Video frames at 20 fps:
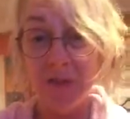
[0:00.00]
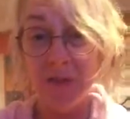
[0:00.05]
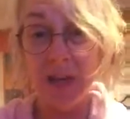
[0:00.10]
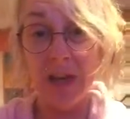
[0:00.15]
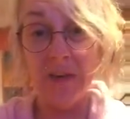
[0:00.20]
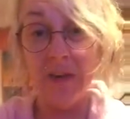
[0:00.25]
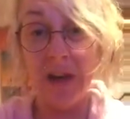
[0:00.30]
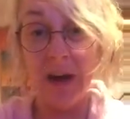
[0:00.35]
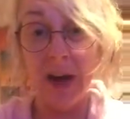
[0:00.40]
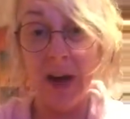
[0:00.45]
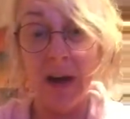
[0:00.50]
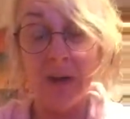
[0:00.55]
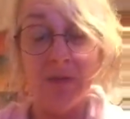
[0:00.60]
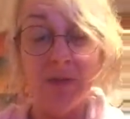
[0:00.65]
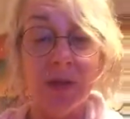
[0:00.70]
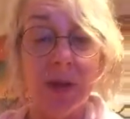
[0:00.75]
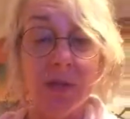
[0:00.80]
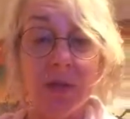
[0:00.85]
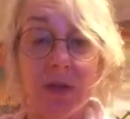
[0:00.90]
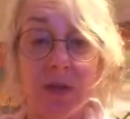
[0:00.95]
figure out how
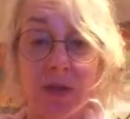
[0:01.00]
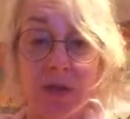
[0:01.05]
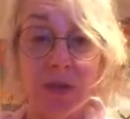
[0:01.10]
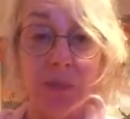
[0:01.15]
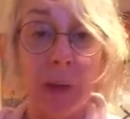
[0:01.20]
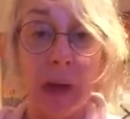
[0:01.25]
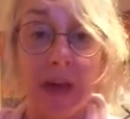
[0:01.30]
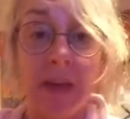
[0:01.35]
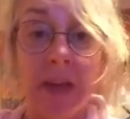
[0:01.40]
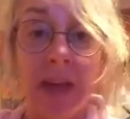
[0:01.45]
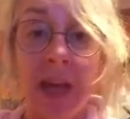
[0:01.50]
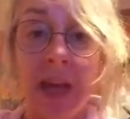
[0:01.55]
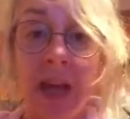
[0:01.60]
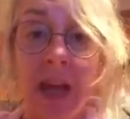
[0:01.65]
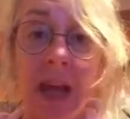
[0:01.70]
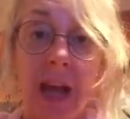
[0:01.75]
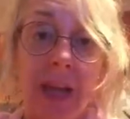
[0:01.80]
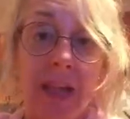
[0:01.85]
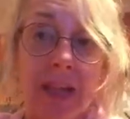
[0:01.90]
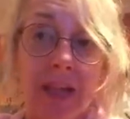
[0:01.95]
to have a dust bath,
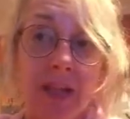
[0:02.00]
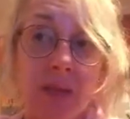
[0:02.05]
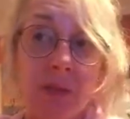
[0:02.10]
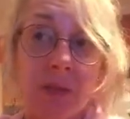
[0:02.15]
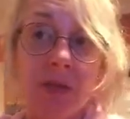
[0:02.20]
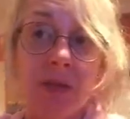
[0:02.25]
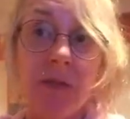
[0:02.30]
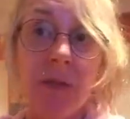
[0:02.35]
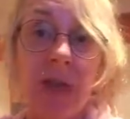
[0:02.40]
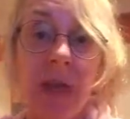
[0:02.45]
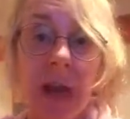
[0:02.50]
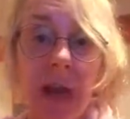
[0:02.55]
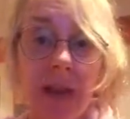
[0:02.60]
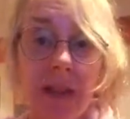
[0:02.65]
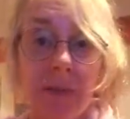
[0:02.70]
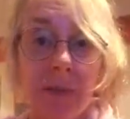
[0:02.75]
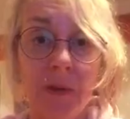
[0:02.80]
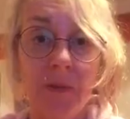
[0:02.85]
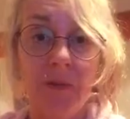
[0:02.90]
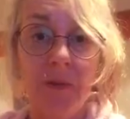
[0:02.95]
and these ones have only
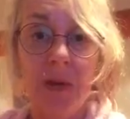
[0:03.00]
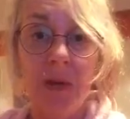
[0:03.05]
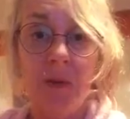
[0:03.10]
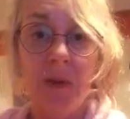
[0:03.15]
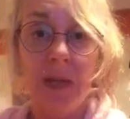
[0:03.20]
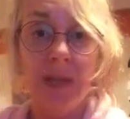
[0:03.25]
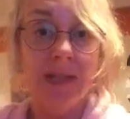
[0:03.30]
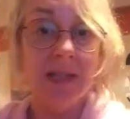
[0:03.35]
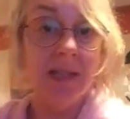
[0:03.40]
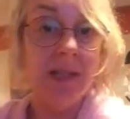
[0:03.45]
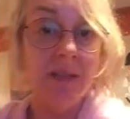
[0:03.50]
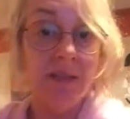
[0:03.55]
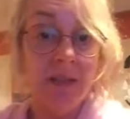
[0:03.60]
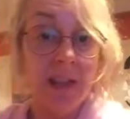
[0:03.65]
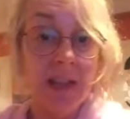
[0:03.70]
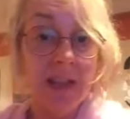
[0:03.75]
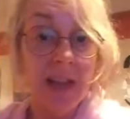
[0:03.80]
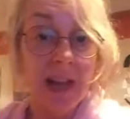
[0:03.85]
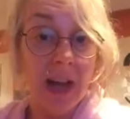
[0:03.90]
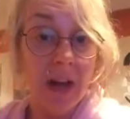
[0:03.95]
had them a few weeks and they've
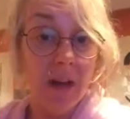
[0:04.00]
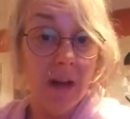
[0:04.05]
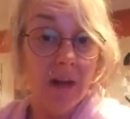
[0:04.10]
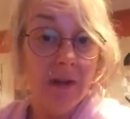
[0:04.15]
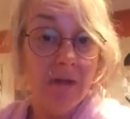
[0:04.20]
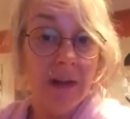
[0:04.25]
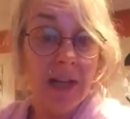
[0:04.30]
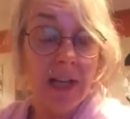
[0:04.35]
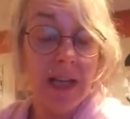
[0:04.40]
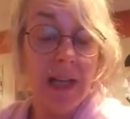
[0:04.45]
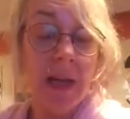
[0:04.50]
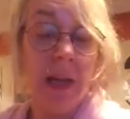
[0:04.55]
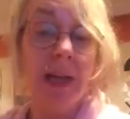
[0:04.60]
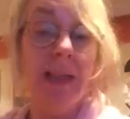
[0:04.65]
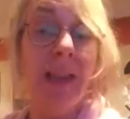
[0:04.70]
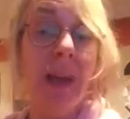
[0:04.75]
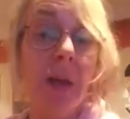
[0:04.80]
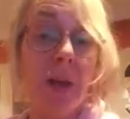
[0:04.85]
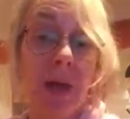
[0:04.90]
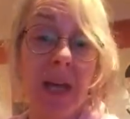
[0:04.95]
figured it out already.
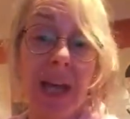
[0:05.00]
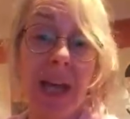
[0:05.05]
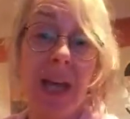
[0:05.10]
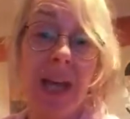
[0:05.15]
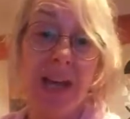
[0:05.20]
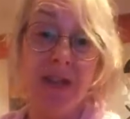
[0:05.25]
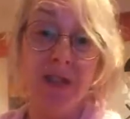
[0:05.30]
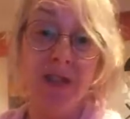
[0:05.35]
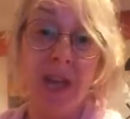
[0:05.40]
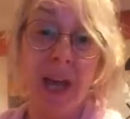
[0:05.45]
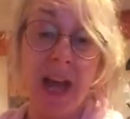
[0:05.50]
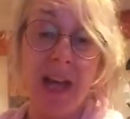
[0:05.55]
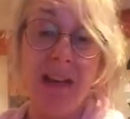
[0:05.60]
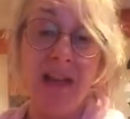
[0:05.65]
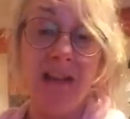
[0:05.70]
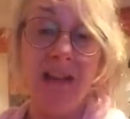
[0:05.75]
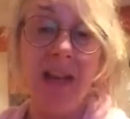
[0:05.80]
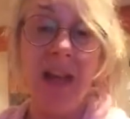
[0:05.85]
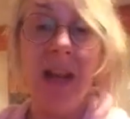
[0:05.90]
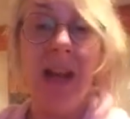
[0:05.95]
And they were caged
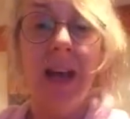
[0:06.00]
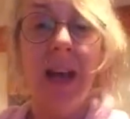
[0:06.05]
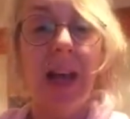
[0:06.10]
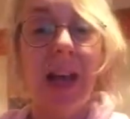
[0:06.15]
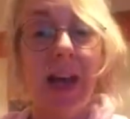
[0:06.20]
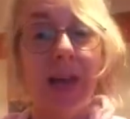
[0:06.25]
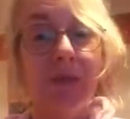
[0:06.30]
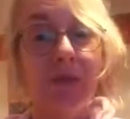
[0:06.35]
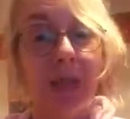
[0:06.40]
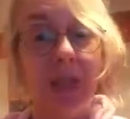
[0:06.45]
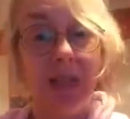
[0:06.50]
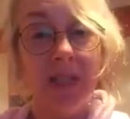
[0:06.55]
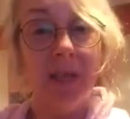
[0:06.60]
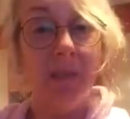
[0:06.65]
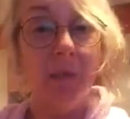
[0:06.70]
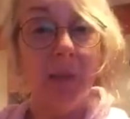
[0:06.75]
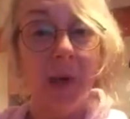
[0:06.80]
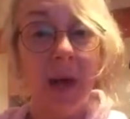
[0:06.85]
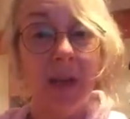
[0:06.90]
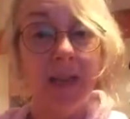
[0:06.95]
hens. It's really
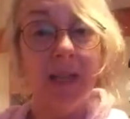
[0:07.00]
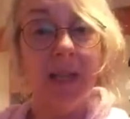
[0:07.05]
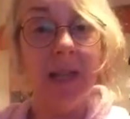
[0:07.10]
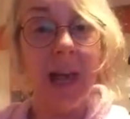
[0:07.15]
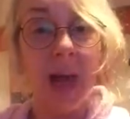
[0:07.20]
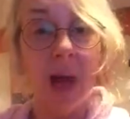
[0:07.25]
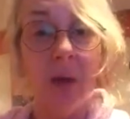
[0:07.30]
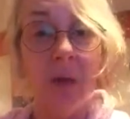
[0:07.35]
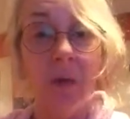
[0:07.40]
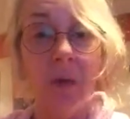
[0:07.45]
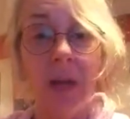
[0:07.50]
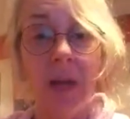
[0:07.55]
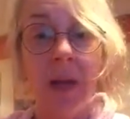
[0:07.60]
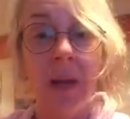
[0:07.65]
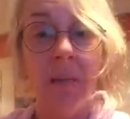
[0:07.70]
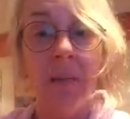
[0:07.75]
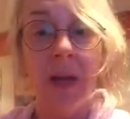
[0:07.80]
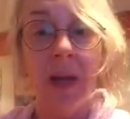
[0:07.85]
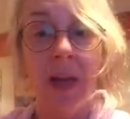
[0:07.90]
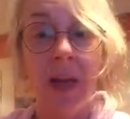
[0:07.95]
surprising how
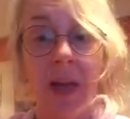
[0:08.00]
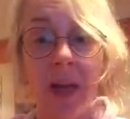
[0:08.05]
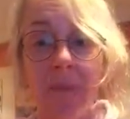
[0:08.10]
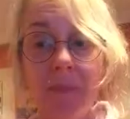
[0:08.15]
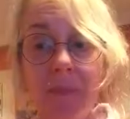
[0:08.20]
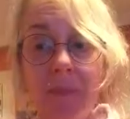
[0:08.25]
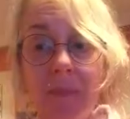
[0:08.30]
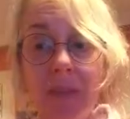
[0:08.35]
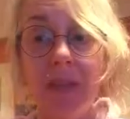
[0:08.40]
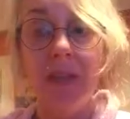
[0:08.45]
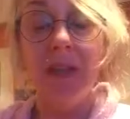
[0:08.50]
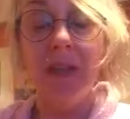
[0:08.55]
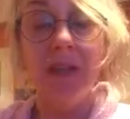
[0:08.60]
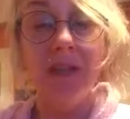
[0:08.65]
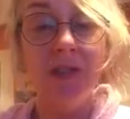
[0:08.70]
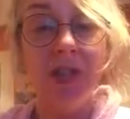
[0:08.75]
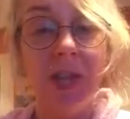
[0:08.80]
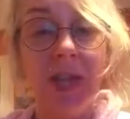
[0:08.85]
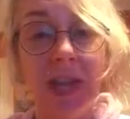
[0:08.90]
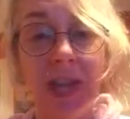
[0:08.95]
the
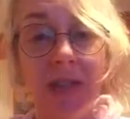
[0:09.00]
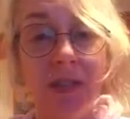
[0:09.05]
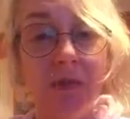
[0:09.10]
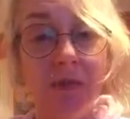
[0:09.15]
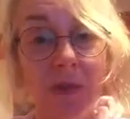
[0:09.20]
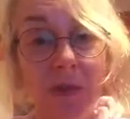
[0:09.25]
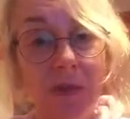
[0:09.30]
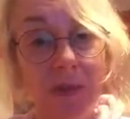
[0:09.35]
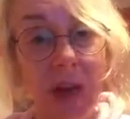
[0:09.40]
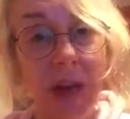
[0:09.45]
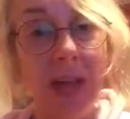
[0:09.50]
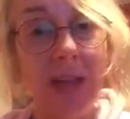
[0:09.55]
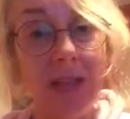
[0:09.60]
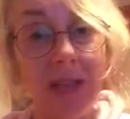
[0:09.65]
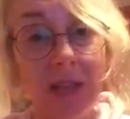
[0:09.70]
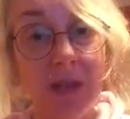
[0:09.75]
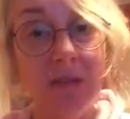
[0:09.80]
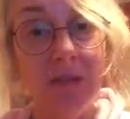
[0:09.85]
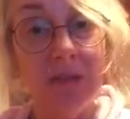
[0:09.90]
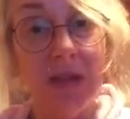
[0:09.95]
chickens revert
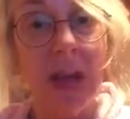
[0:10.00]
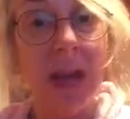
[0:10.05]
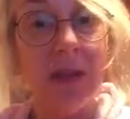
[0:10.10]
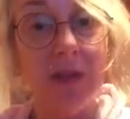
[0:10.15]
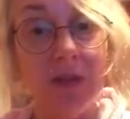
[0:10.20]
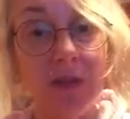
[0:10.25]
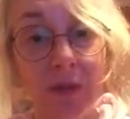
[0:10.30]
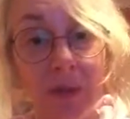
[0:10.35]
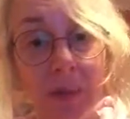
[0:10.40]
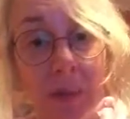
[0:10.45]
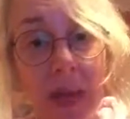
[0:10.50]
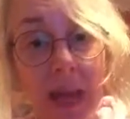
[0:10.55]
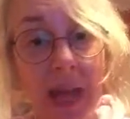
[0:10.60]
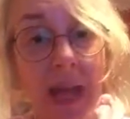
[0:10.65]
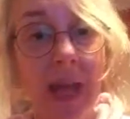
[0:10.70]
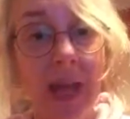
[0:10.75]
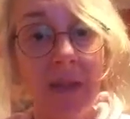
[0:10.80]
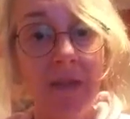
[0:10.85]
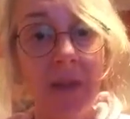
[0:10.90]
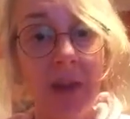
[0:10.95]
to their natural
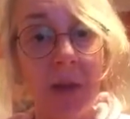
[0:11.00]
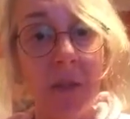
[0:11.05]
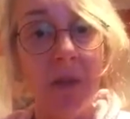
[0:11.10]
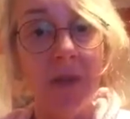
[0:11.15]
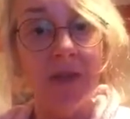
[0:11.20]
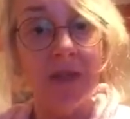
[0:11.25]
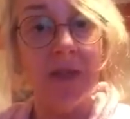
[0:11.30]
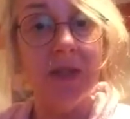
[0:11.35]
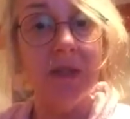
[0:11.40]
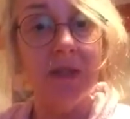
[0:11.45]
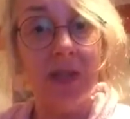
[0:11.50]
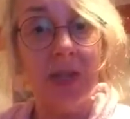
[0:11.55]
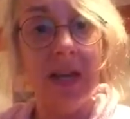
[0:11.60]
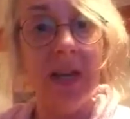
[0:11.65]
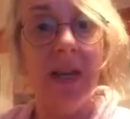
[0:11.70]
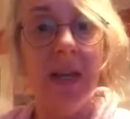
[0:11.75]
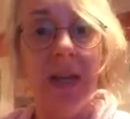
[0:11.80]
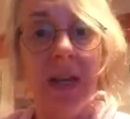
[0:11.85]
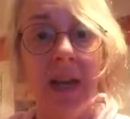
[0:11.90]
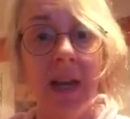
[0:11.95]
behaviour once they're in
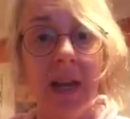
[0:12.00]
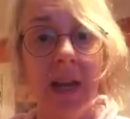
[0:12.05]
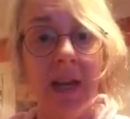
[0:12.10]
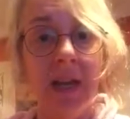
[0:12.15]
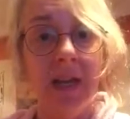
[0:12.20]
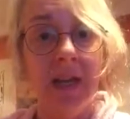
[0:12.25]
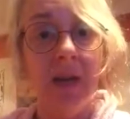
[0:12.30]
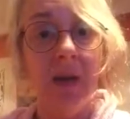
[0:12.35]
a, a